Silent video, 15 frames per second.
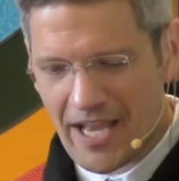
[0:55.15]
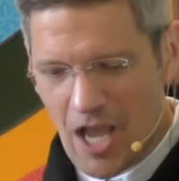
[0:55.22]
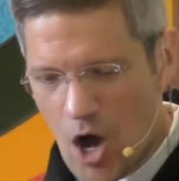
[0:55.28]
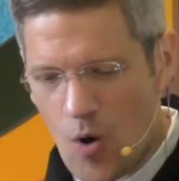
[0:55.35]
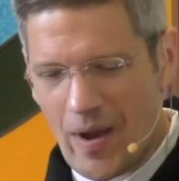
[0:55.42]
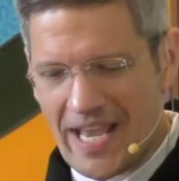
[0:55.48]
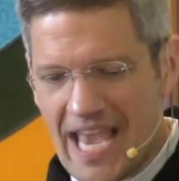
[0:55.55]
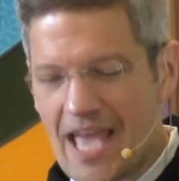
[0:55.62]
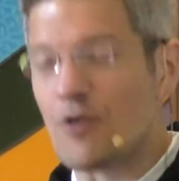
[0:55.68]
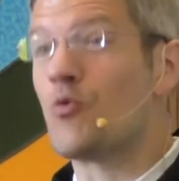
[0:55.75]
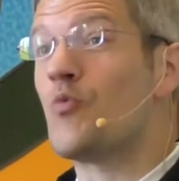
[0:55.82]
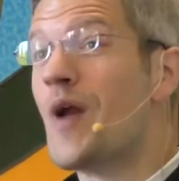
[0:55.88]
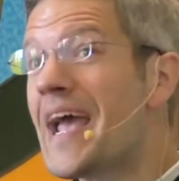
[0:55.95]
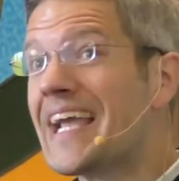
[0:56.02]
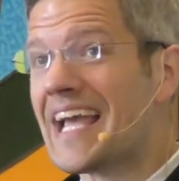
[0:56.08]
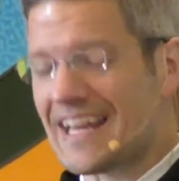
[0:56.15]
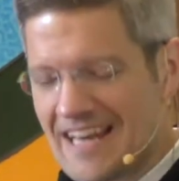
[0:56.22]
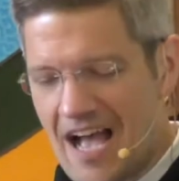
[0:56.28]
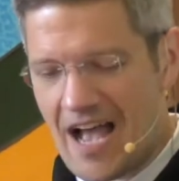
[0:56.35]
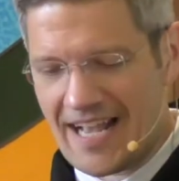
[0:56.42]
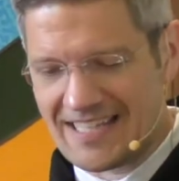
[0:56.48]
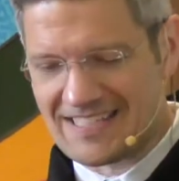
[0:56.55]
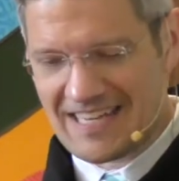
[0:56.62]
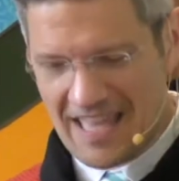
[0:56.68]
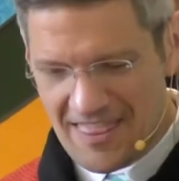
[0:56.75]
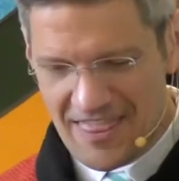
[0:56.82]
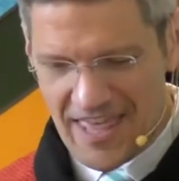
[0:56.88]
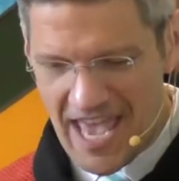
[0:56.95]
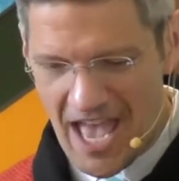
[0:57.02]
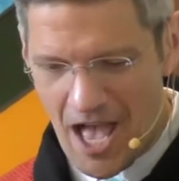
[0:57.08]
going and recognized
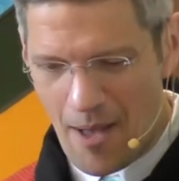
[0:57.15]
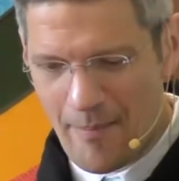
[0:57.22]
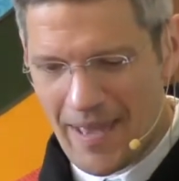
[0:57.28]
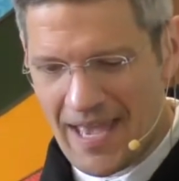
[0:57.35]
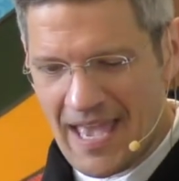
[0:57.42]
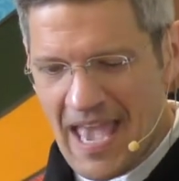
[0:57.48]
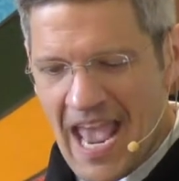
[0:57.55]
them,